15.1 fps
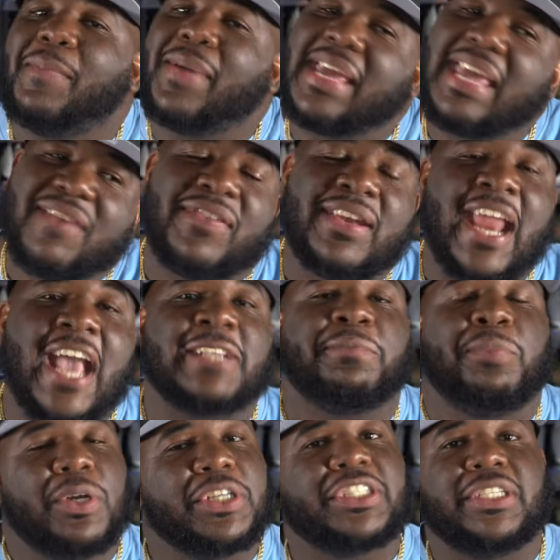But even that's
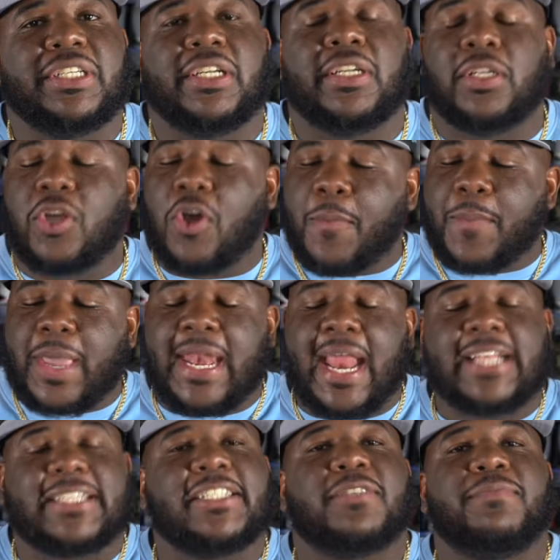pushing it a little bit.
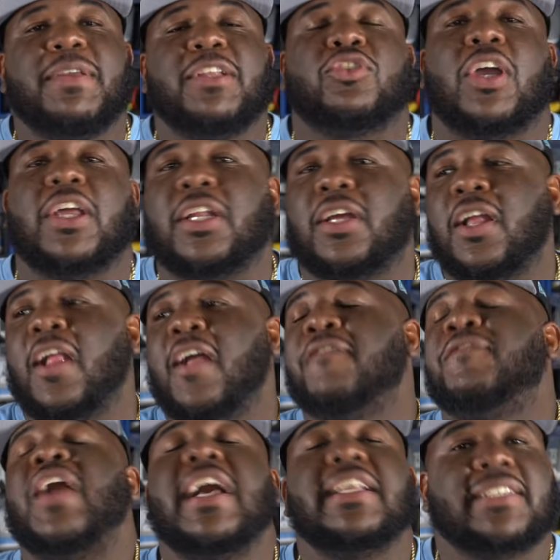That's just me trying to
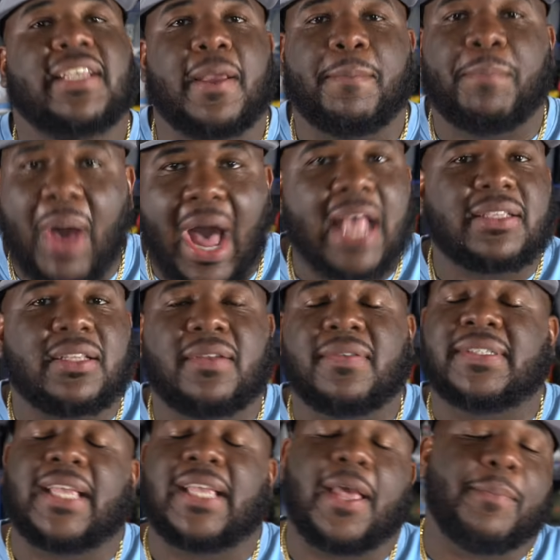find something positive
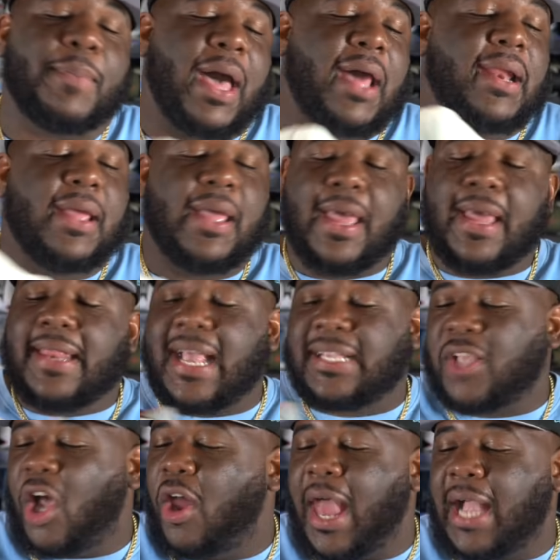to say about it. That's
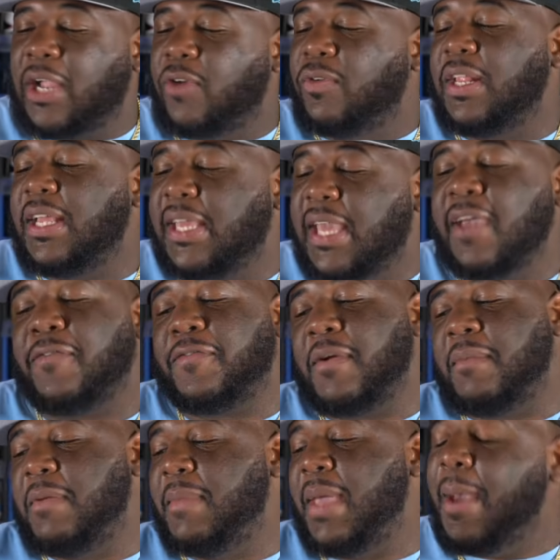all I can really get
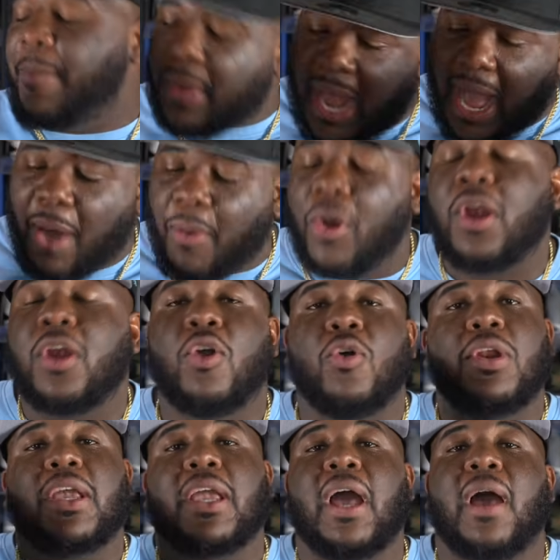from it, man. But I want to know
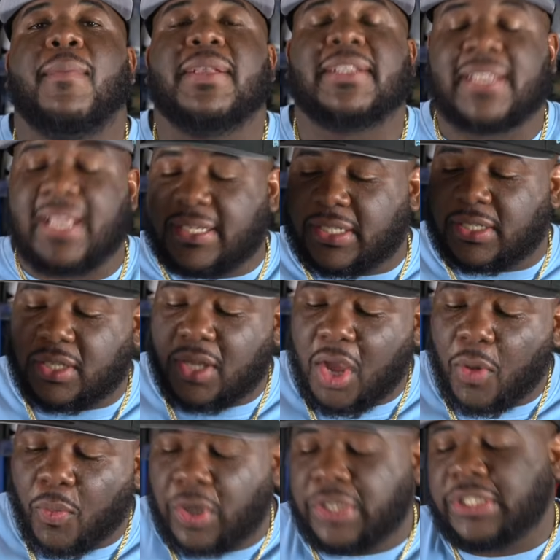in the comment section
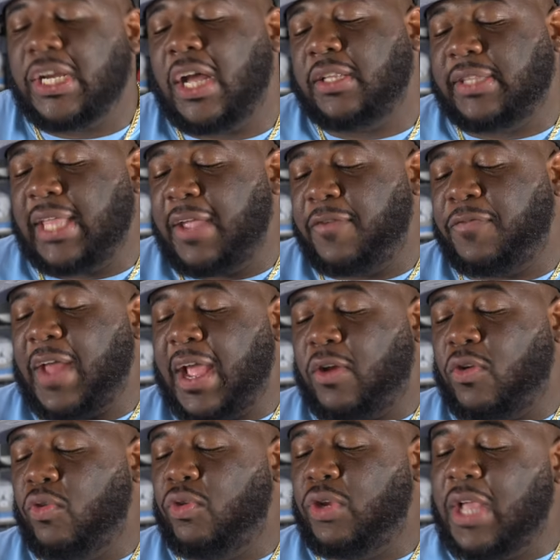what y'all think, Flight
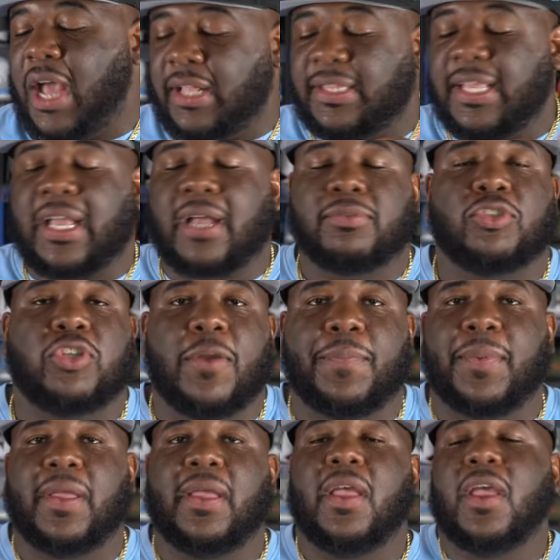Crew. Do y'all think I'm
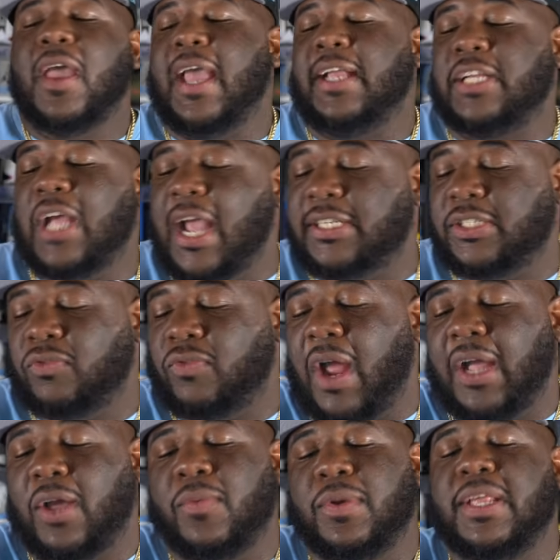tripping? And y'all actually
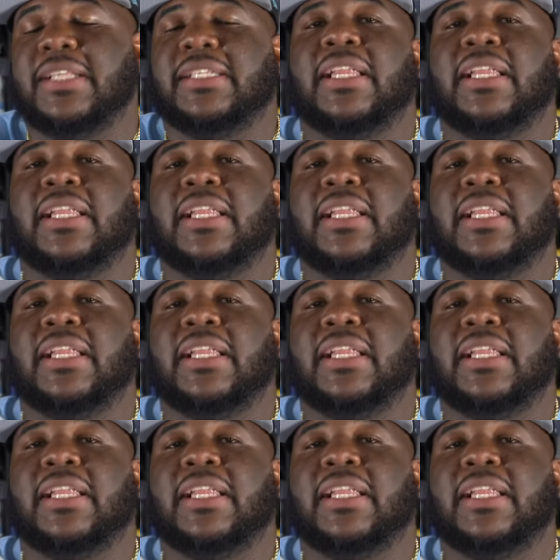rocking with these?